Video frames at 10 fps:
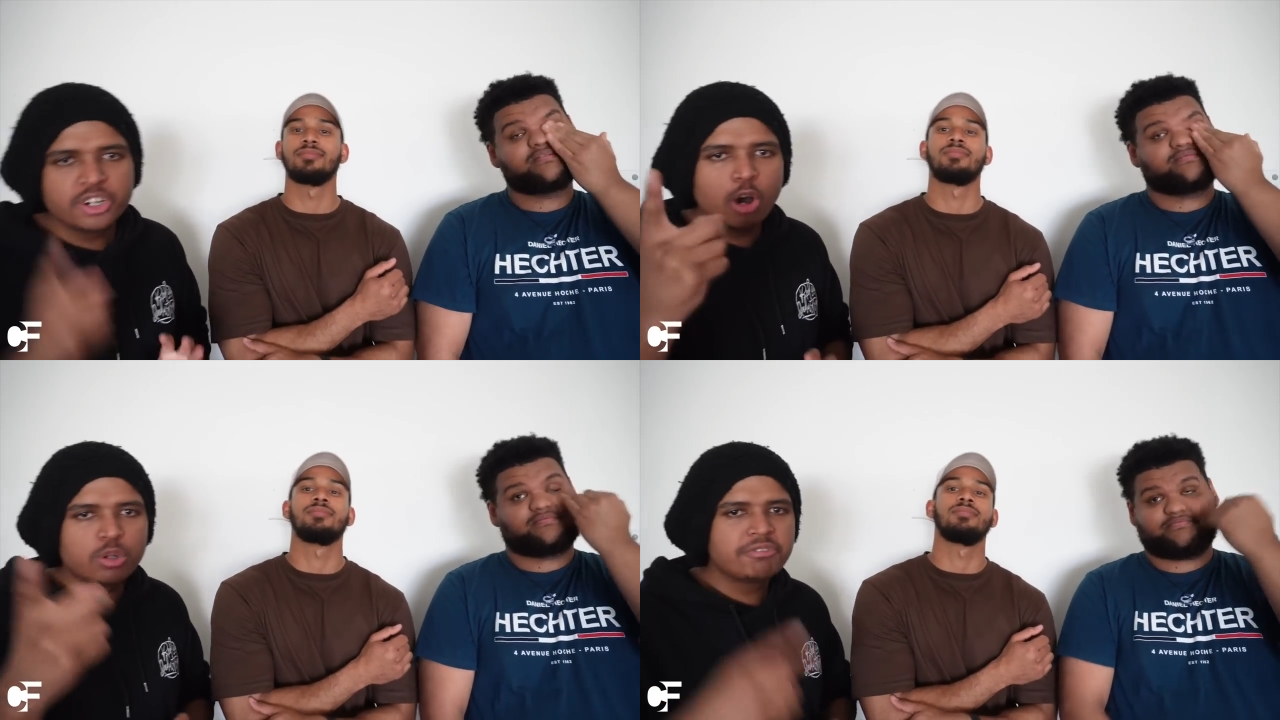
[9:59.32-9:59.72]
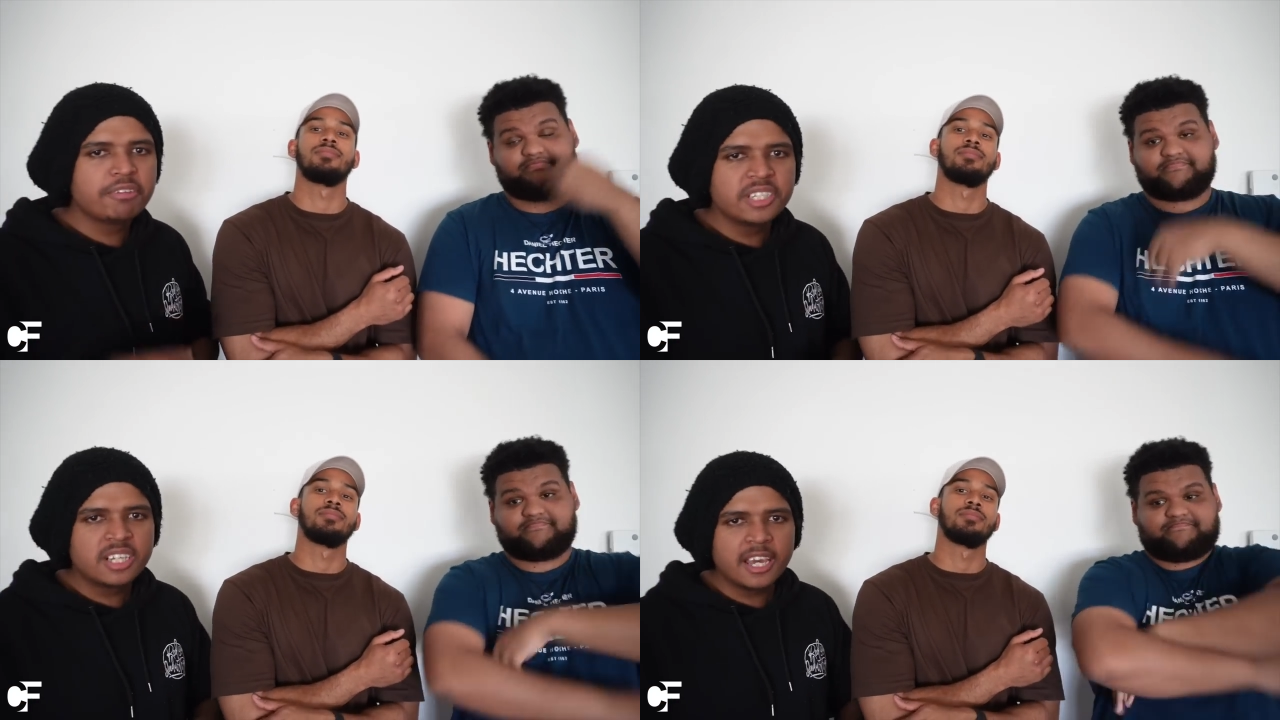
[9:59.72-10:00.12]
Speaker 1: on the road to
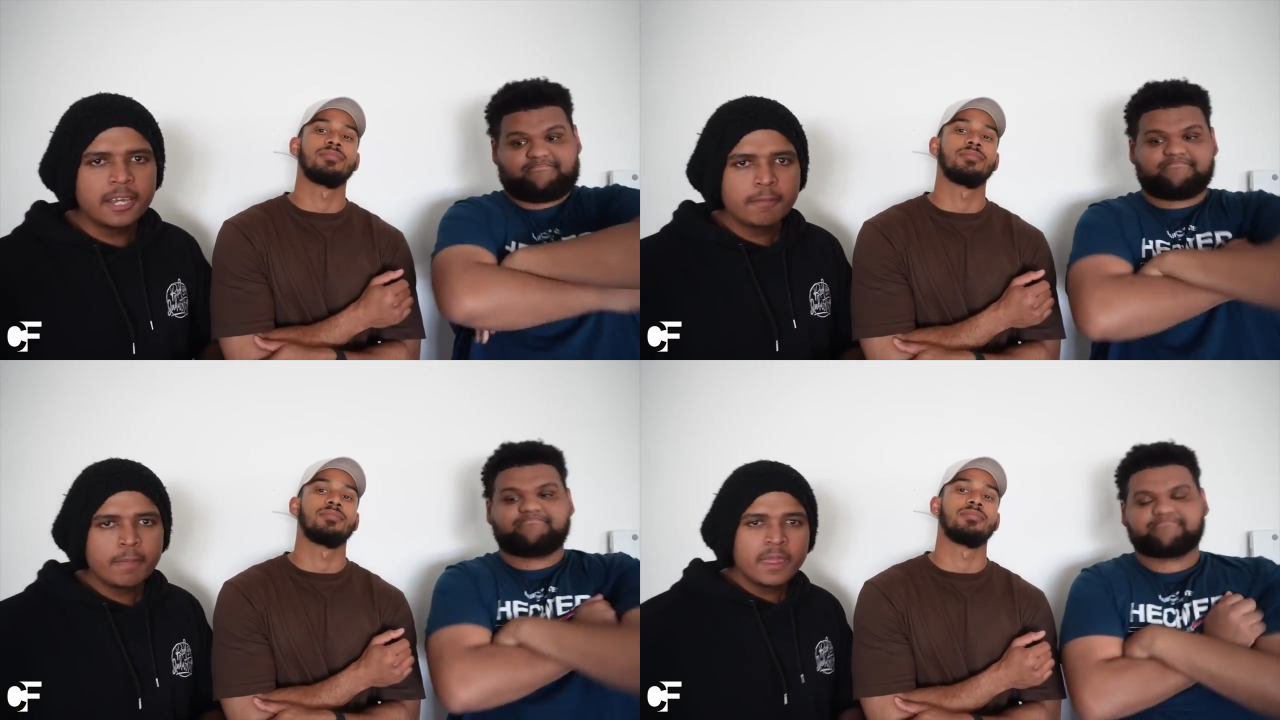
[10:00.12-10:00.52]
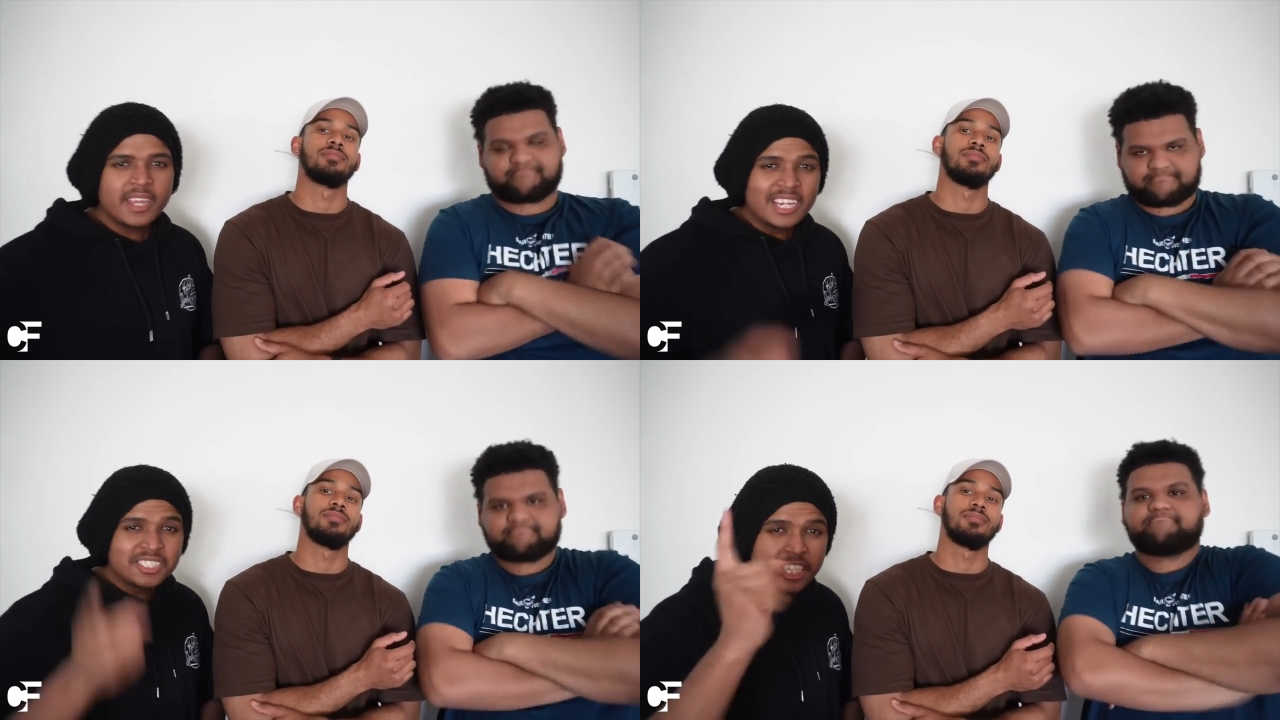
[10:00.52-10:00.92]
fifty K.
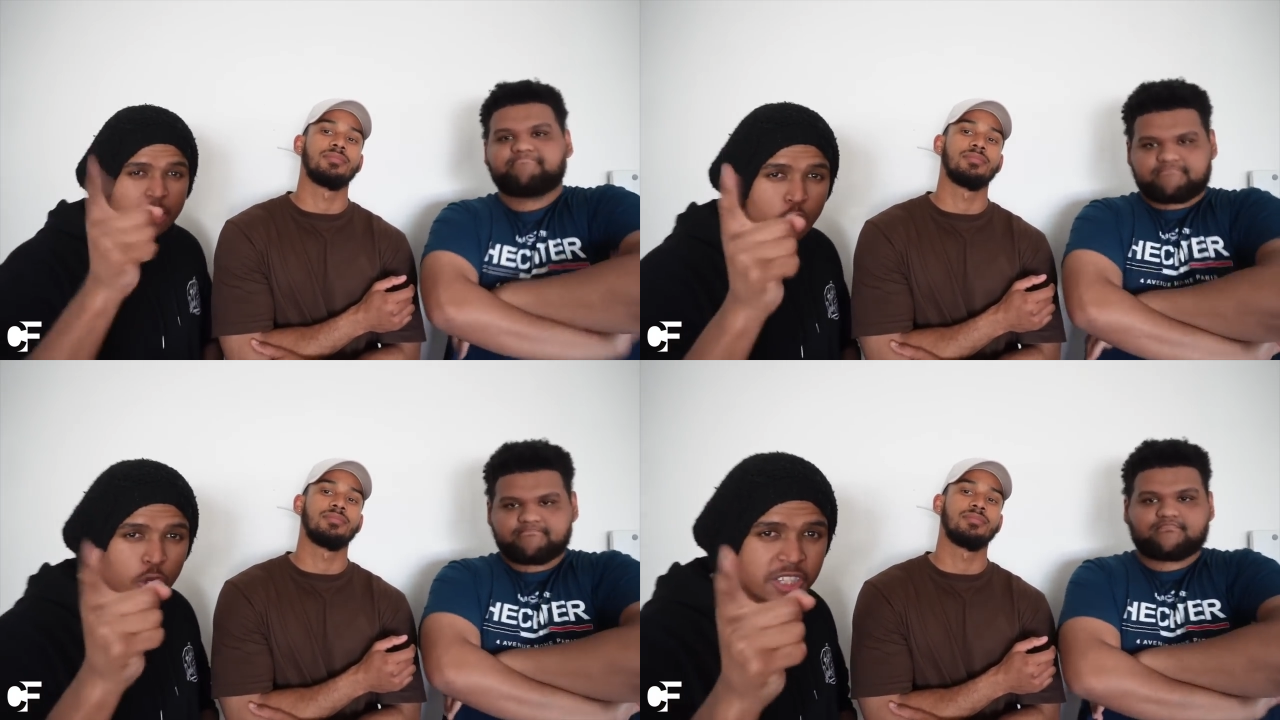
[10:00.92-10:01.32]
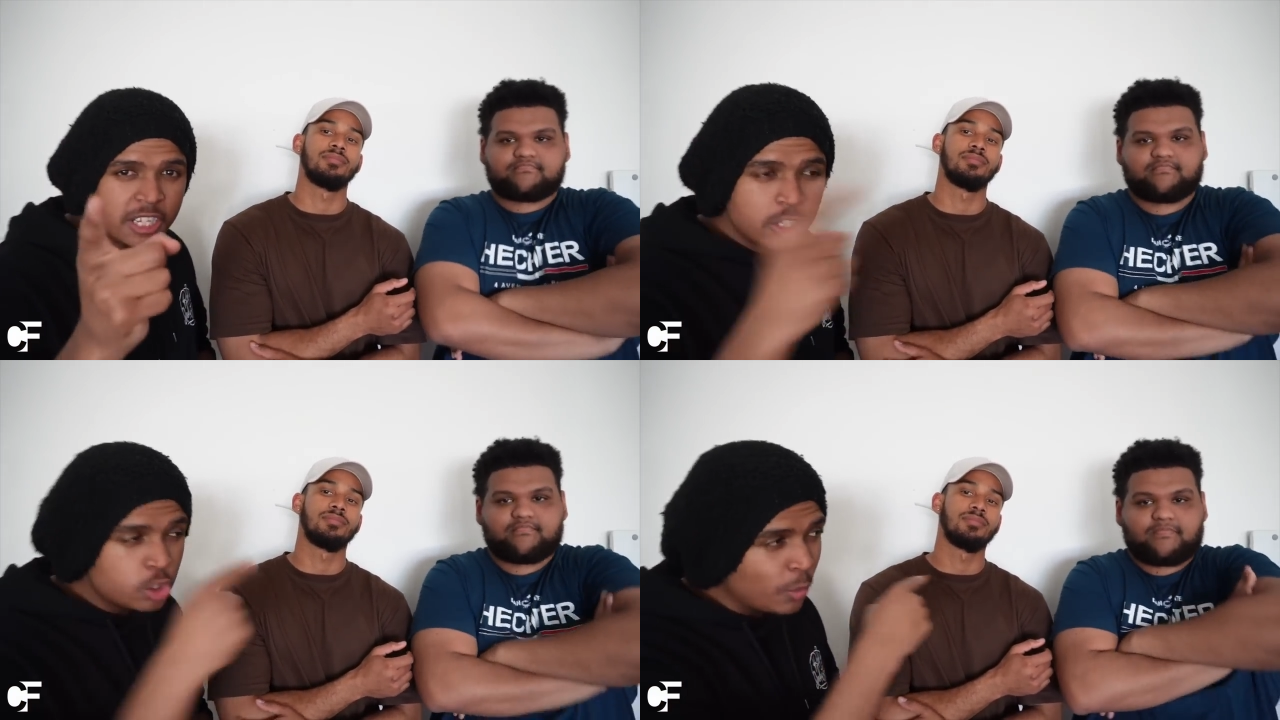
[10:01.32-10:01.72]
And send your content to